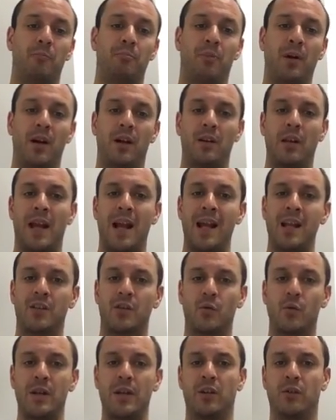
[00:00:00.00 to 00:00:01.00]
But
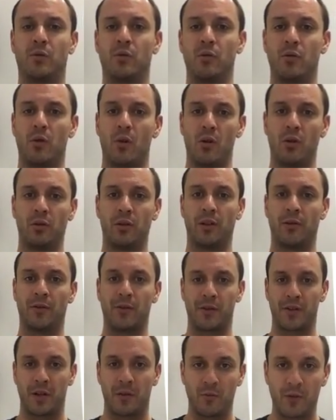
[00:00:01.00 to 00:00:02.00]
as we grew older,
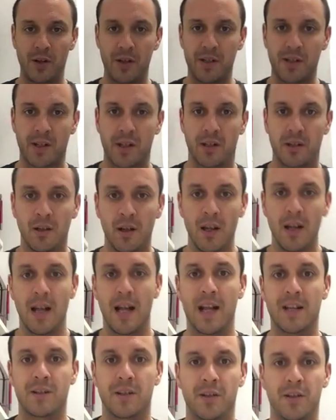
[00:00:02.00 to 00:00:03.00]
for some reason,
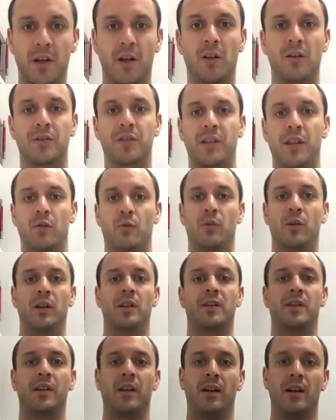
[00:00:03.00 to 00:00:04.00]
as adults, it
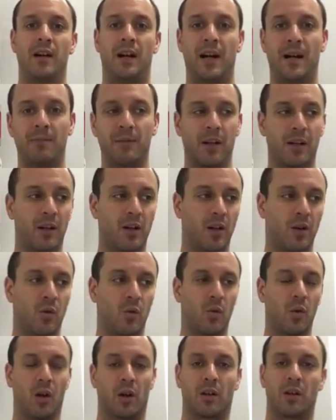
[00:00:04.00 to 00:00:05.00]
was, I'm going to go
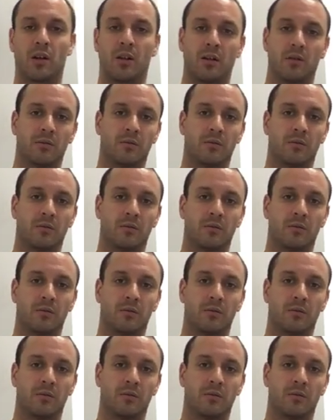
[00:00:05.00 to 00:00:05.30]
work.